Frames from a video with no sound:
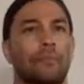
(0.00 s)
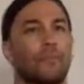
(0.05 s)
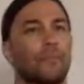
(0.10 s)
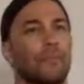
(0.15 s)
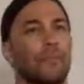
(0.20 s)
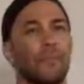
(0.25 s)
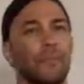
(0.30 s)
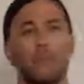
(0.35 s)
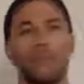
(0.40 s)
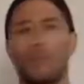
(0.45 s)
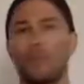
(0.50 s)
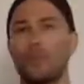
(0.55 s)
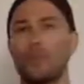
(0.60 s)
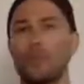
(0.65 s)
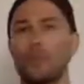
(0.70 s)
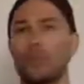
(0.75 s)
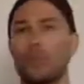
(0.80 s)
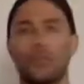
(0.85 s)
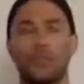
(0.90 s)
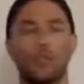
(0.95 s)
There's no
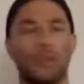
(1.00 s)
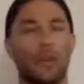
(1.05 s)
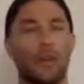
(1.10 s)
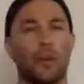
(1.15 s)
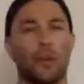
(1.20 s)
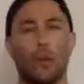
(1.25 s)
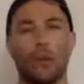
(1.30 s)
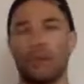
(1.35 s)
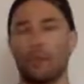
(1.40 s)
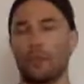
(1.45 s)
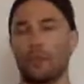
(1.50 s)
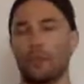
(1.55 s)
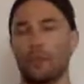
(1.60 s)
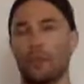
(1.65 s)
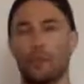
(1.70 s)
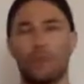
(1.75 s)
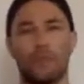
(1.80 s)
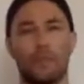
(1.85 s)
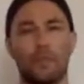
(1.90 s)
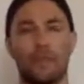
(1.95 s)
need to shower
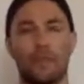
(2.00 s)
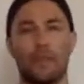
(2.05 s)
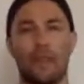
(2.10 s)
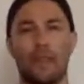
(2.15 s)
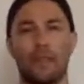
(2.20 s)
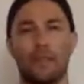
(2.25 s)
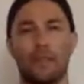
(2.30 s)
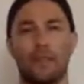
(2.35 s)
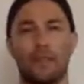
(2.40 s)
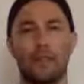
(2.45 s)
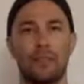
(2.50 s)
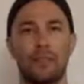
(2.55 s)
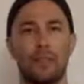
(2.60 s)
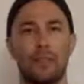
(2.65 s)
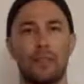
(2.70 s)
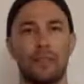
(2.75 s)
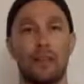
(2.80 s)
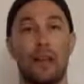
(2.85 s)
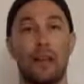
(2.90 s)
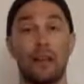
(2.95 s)
afterwards. In fact, this
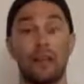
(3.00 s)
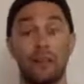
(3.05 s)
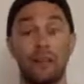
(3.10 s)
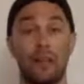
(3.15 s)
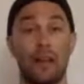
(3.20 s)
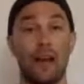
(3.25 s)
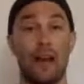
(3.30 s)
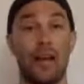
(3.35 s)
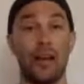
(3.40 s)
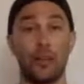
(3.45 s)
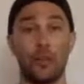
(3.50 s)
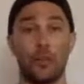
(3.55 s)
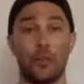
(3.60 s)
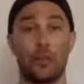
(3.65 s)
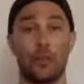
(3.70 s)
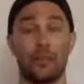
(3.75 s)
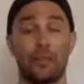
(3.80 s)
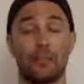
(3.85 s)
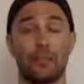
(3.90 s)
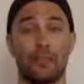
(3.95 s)
is kind of
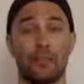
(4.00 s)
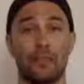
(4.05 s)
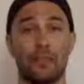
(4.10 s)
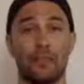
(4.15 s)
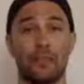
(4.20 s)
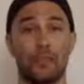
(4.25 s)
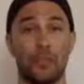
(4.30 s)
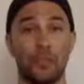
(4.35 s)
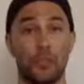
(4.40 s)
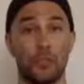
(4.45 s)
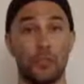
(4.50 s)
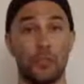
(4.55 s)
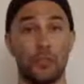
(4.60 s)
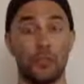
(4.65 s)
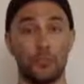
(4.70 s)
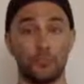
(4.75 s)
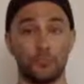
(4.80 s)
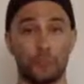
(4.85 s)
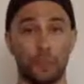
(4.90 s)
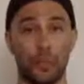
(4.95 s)
hydrating for the tissue,
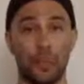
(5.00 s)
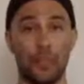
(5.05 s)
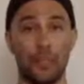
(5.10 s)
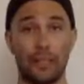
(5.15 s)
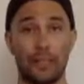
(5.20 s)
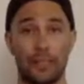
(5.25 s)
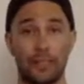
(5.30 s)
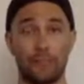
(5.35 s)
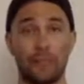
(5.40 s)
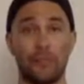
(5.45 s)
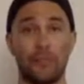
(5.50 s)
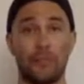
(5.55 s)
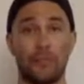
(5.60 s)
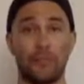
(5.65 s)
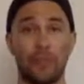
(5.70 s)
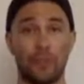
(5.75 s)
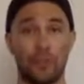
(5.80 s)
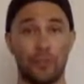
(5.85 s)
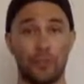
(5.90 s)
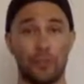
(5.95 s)
right? Even from
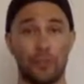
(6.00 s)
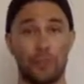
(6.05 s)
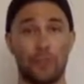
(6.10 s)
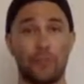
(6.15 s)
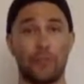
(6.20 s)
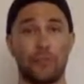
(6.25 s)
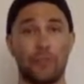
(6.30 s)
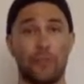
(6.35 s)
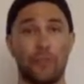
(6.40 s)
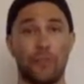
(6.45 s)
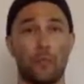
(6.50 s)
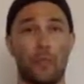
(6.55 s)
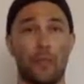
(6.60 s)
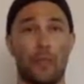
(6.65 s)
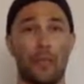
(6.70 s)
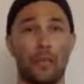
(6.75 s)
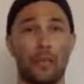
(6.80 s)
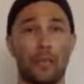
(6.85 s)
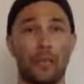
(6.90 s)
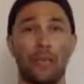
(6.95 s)
the surface of your
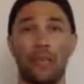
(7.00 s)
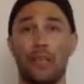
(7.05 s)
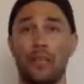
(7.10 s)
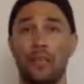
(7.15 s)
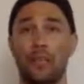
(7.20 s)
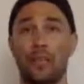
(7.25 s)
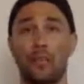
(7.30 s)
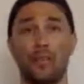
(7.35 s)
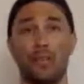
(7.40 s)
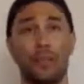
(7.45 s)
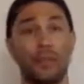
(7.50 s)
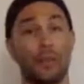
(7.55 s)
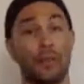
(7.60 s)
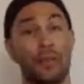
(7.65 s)
body, you don't